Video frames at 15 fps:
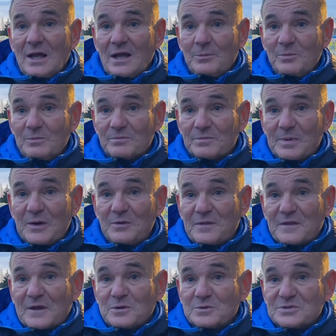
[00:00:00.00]
And both
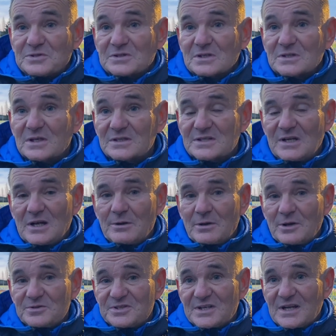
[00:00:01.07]
of those
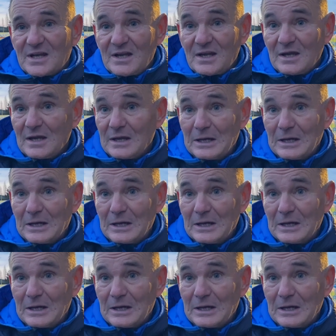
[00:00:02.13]
scenarios today,